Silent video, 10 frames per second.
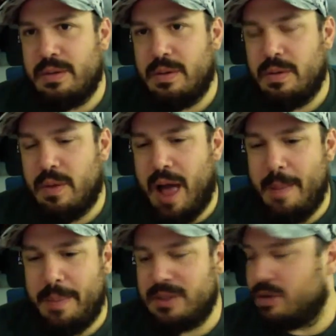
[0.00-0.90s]
what
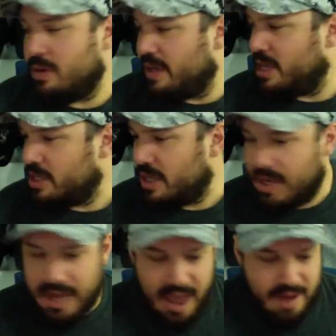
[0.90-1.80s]
happens? So essentially,
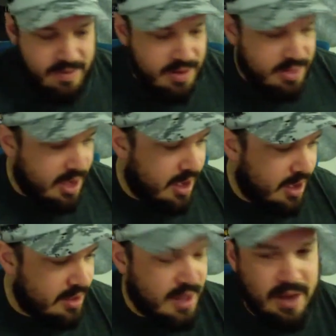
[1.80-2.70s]
like
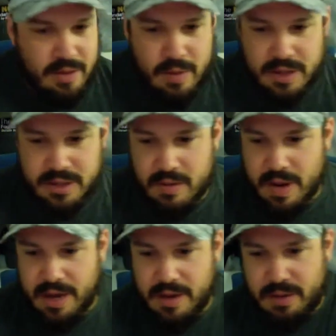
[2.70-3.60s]
everything that works on
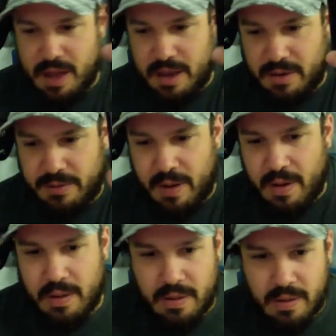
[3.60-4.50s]
radio, like your
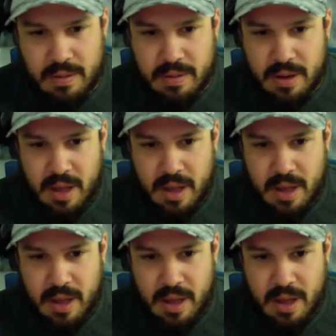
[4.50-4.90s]
phone,